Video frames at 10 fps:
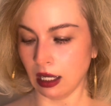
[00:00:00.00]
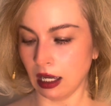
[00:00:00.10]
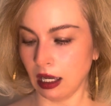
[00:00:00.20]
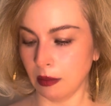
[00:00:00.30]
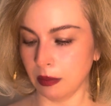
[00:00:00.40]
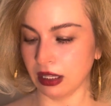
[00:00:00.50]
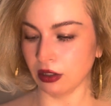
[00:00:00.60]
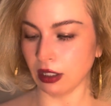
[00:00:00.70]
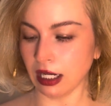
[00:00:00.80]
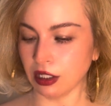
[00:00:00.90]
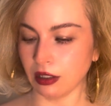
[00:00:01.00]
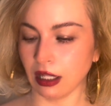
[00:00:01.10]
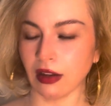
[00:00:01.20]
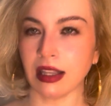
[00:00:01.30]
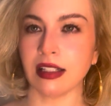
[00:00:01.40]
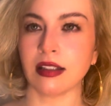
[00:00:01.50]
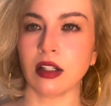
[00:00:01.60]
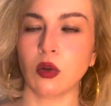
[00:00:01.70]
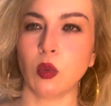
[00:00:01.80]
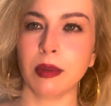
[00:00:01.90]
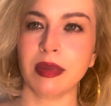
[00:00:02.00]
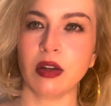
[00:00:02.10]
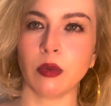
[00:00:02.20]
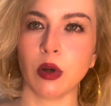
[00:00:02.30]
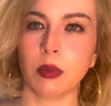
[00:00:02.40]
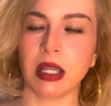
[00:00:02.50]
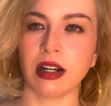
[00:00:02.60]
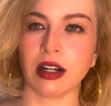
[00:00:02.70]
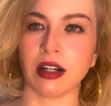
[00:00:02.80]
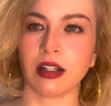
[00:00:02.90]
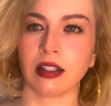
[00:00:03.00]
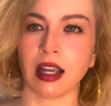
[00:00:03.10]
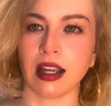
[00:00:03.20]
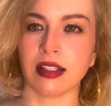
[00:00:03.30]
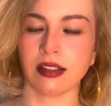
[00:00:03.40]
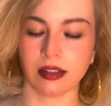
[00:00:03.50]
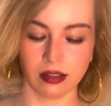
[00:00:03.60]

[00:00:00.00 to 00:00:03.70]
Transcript: But they're not, they've got this little wimpy rope here, guys.